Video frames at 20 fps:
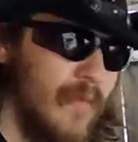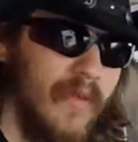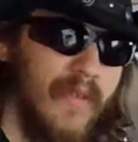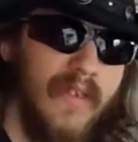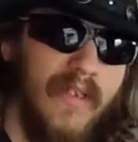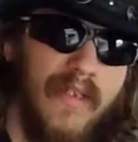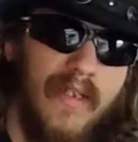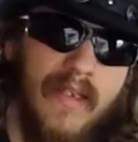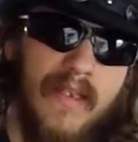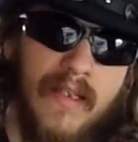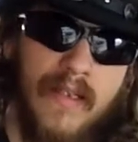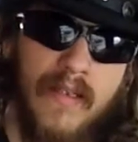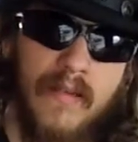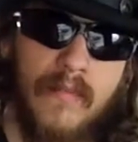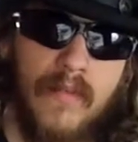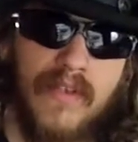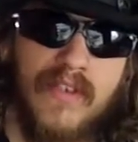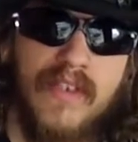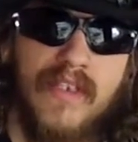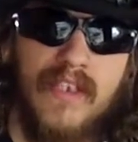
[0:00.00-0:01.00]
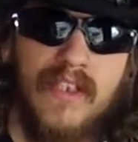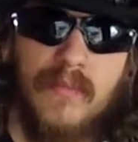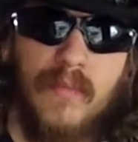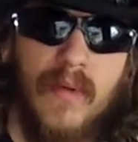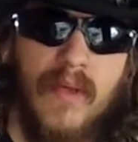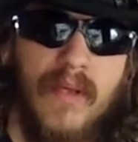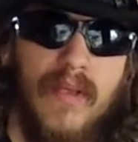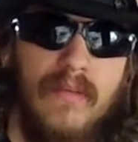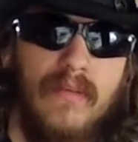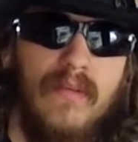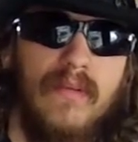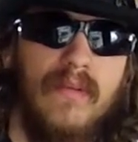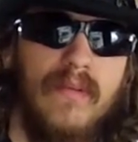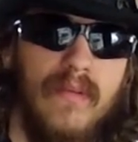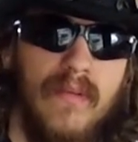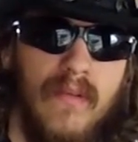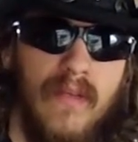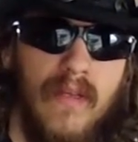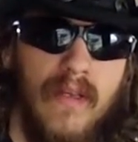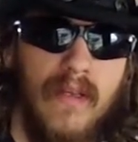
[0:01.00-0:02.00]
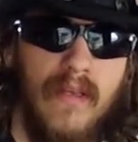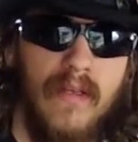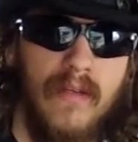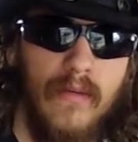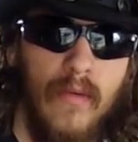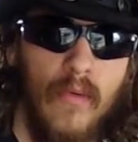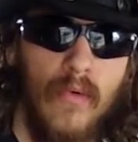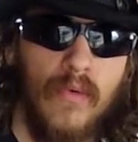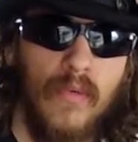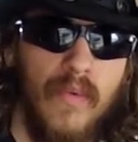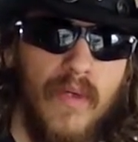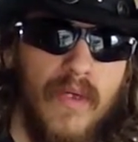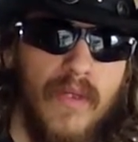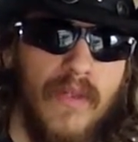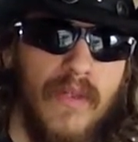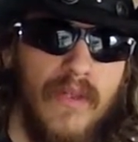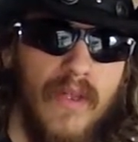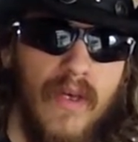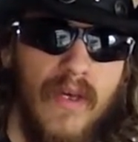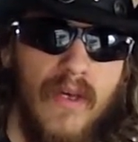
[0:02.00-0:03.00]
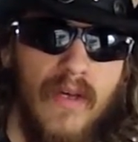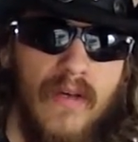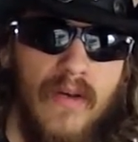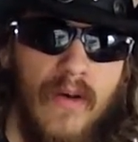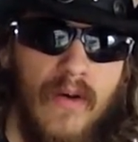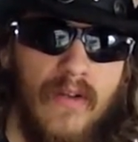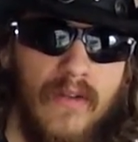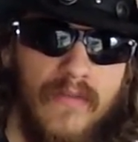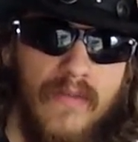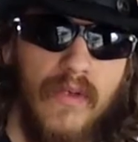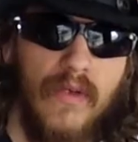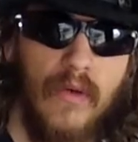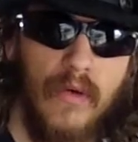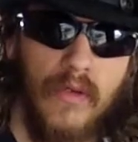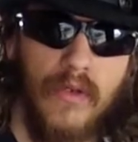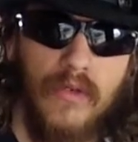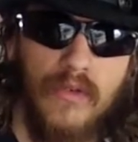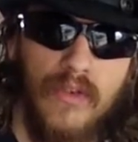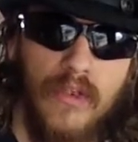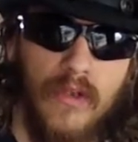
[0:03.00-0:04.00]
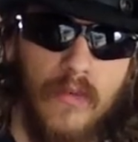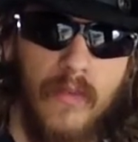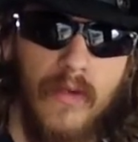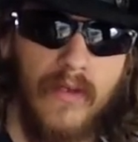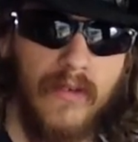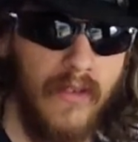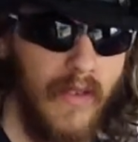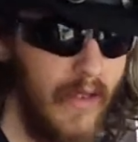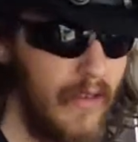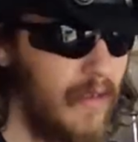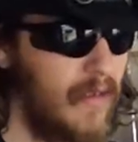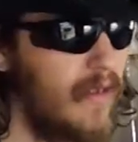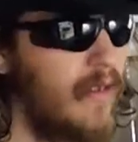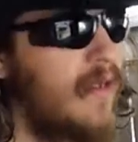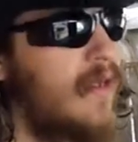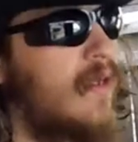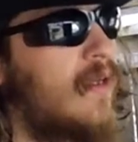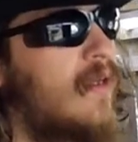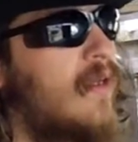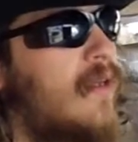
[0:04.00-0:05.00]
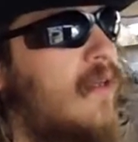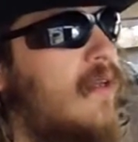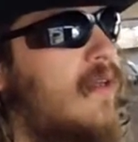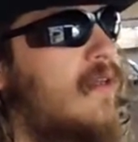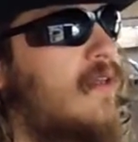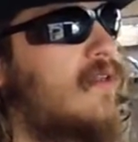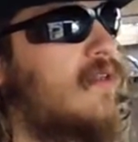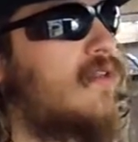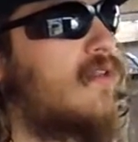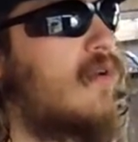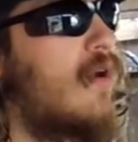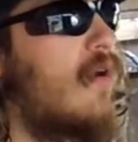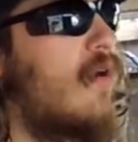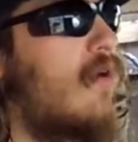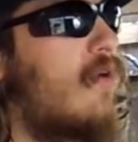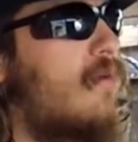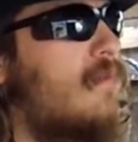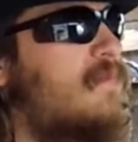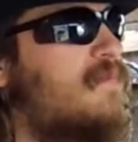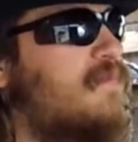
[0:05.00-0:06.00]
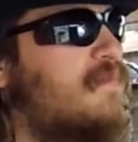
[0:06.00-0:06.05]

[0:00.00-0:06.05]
really participate in or with all of you on YouTube here lately. So,